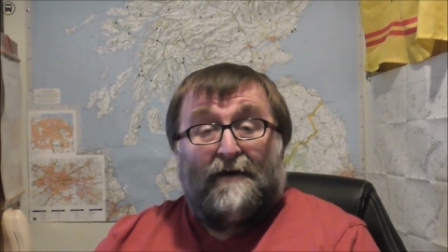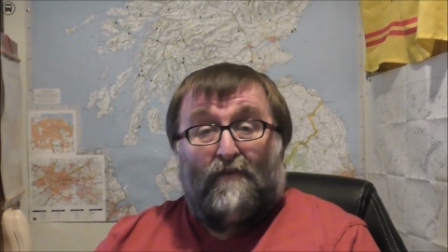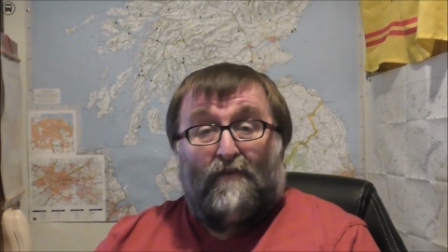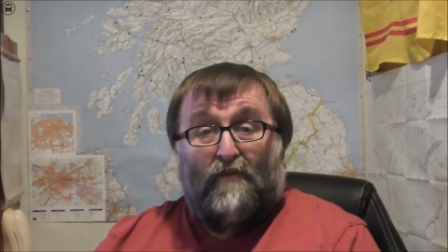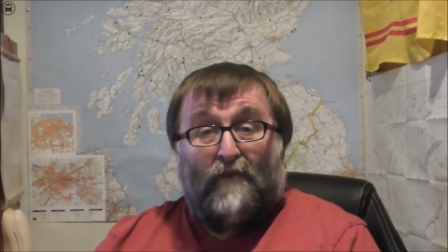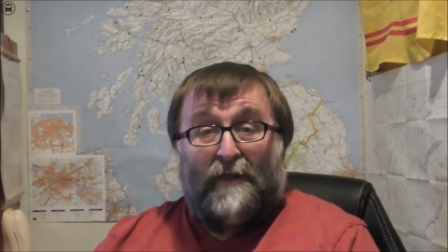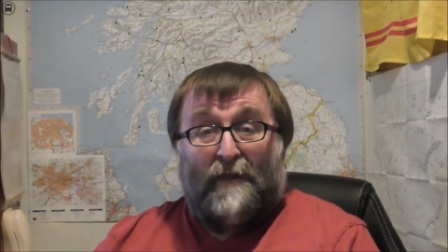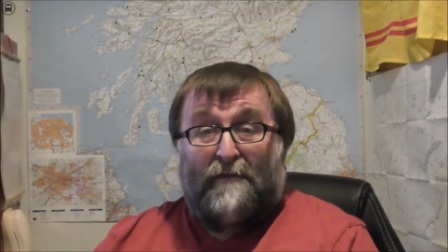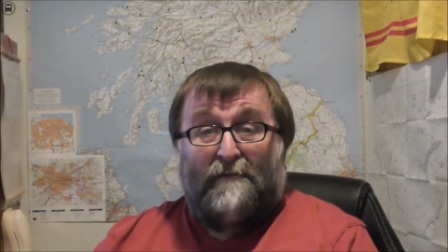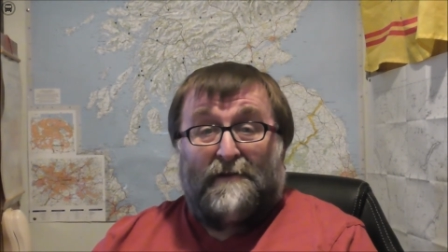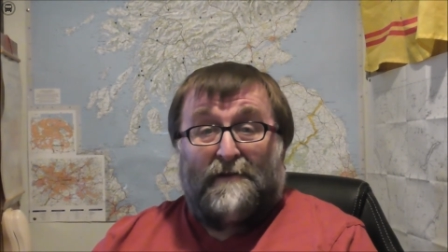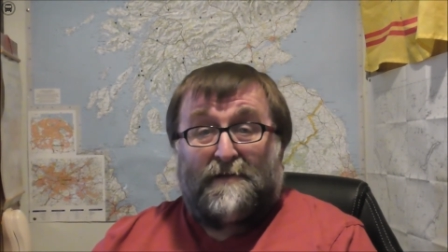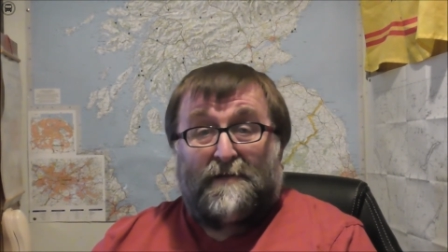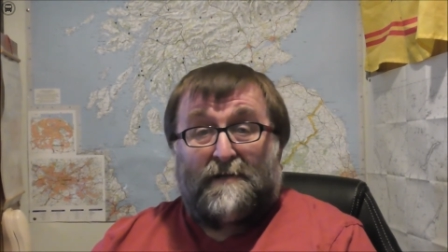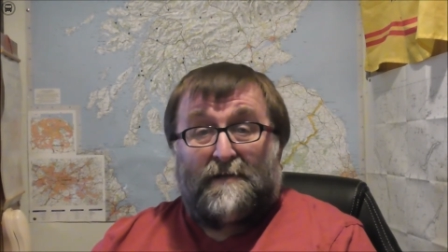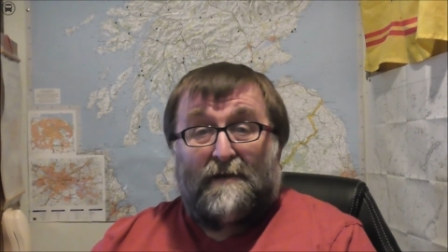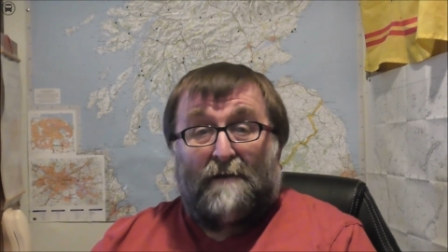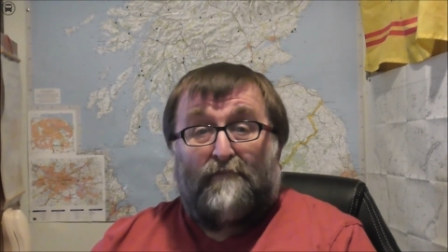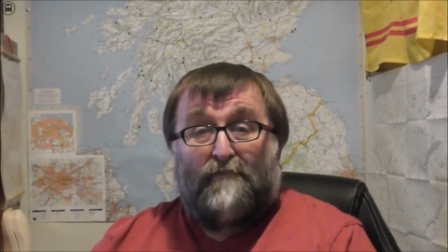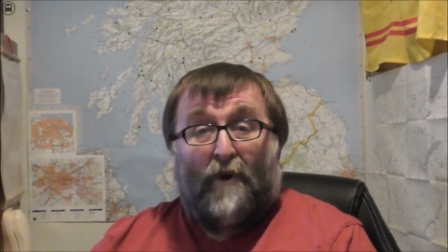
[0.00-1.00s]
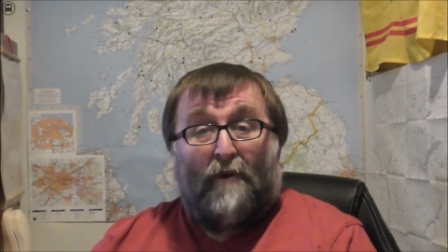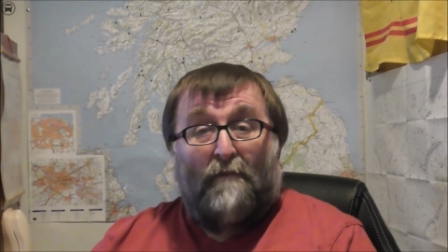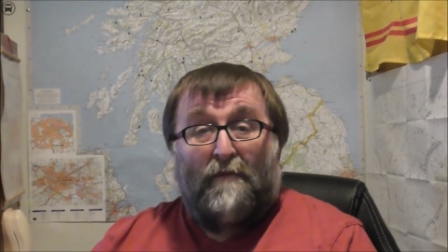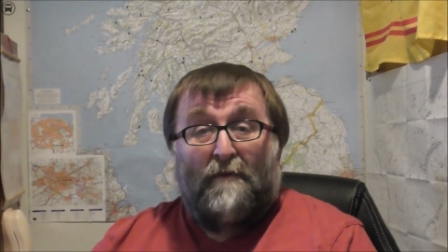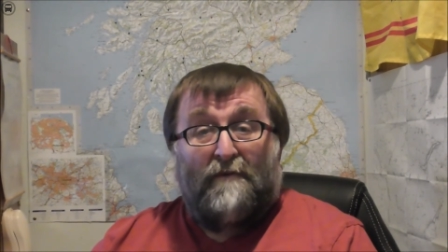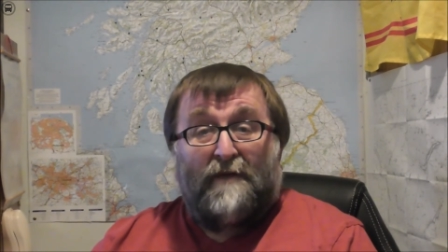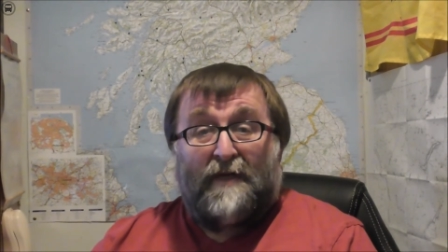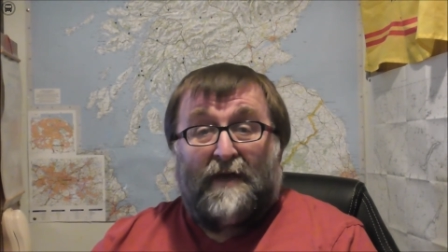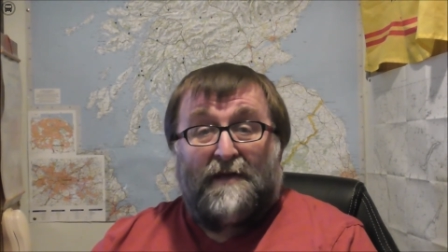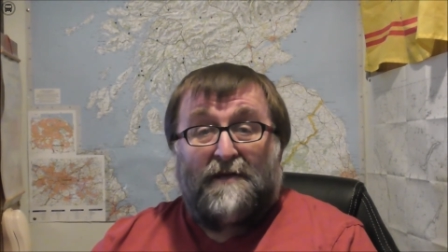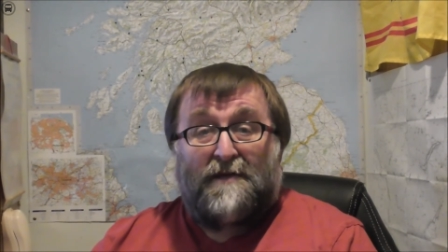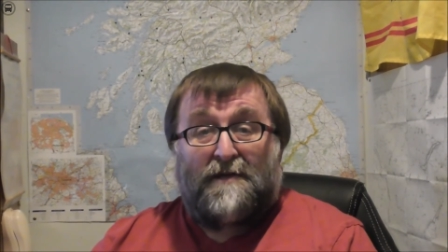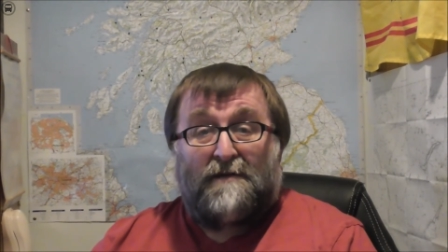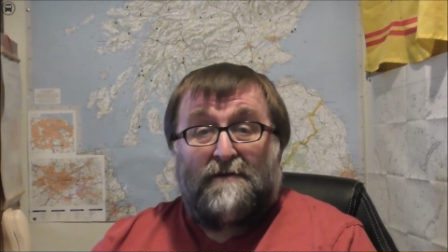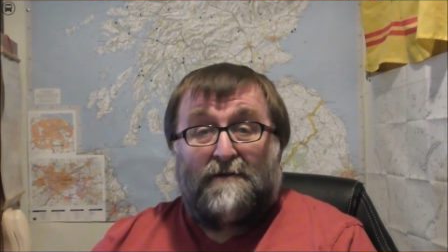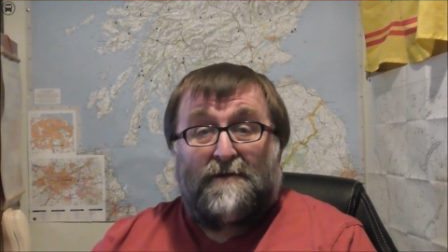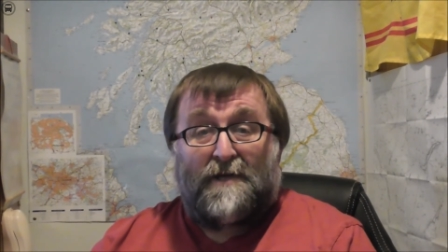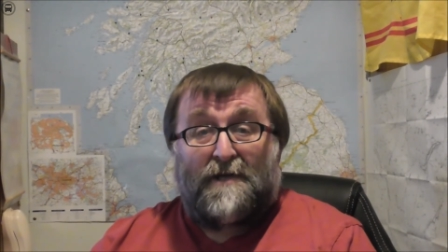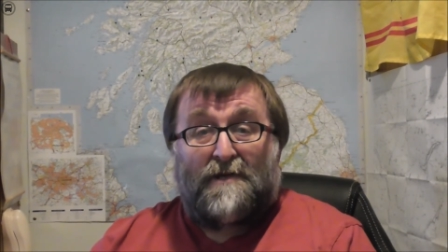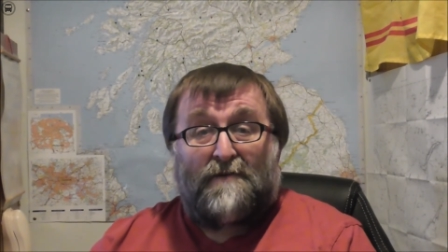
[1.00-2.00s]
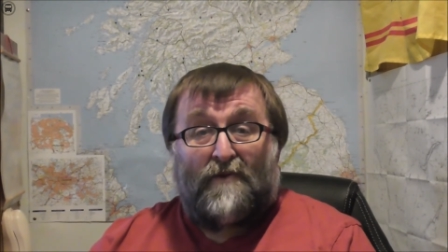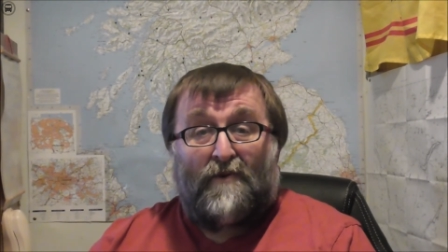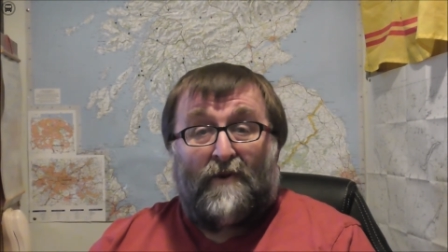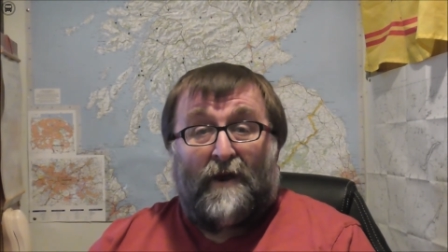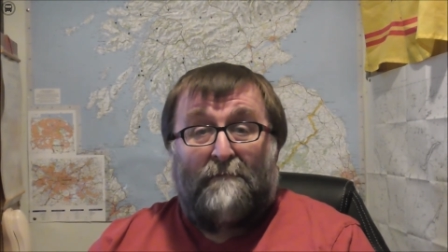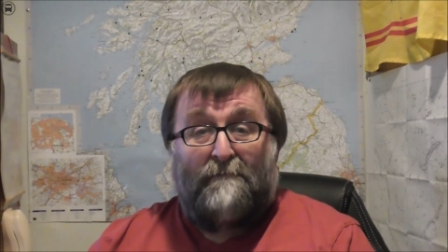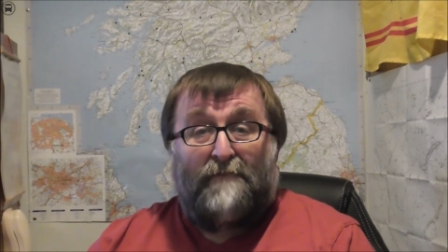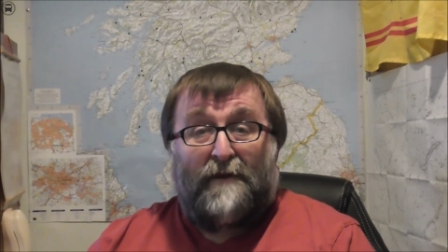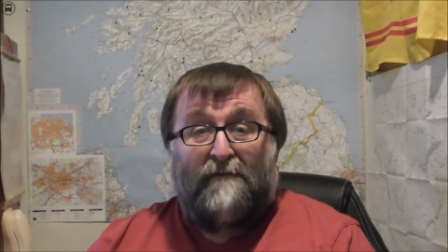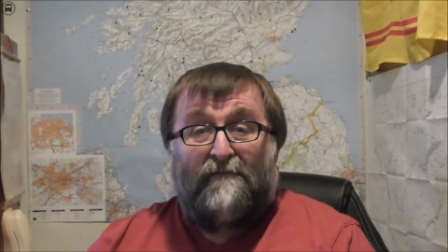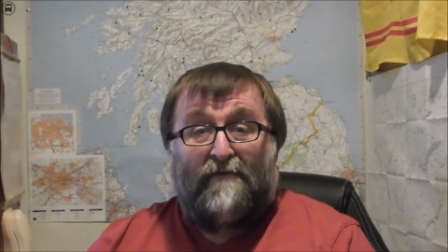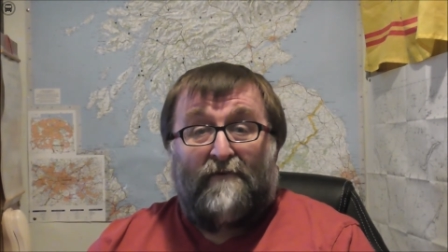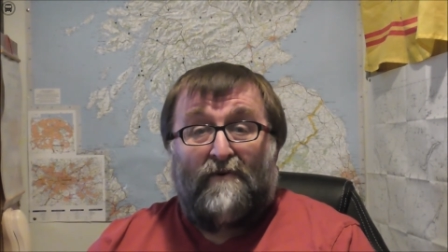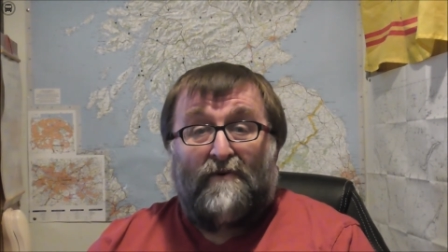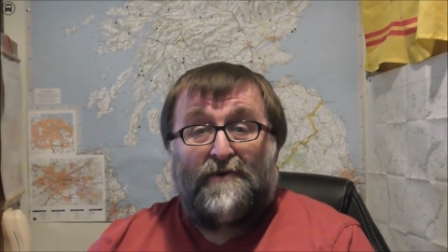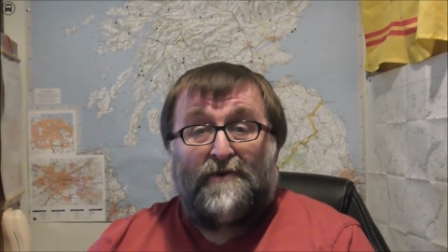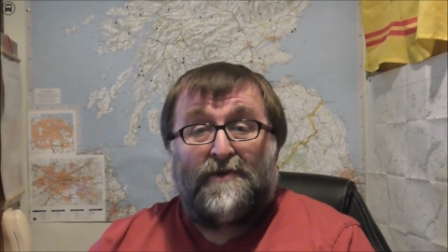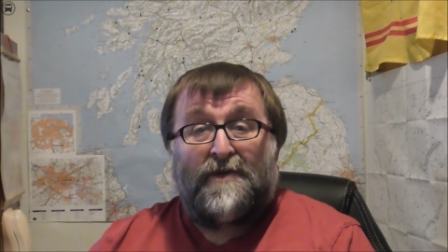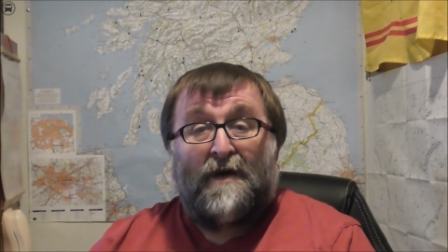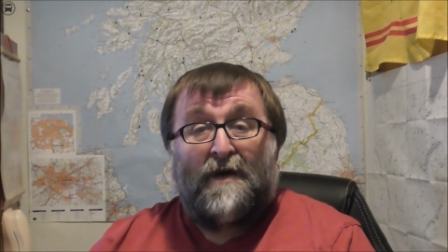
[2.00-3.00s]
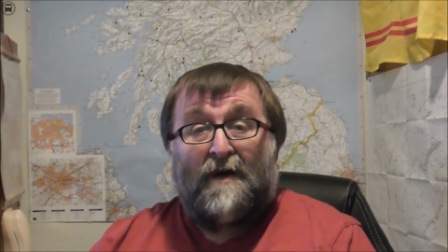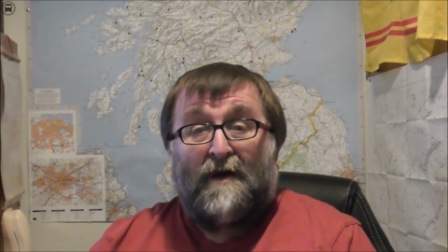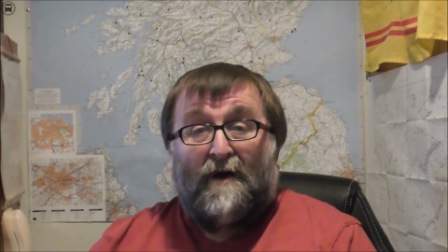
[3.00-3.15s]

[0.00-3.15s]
Whether it's a problem with H.264 MP4s